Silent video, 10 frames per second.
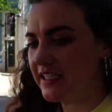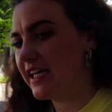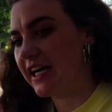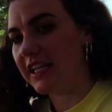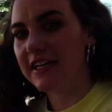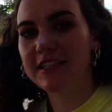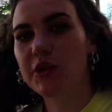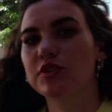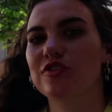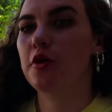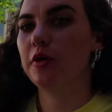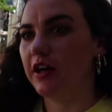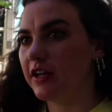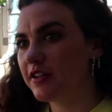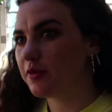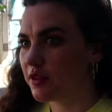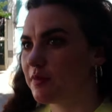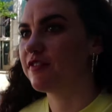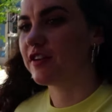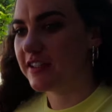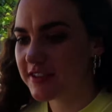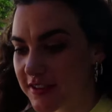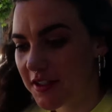yeah, last night was so good with my friends,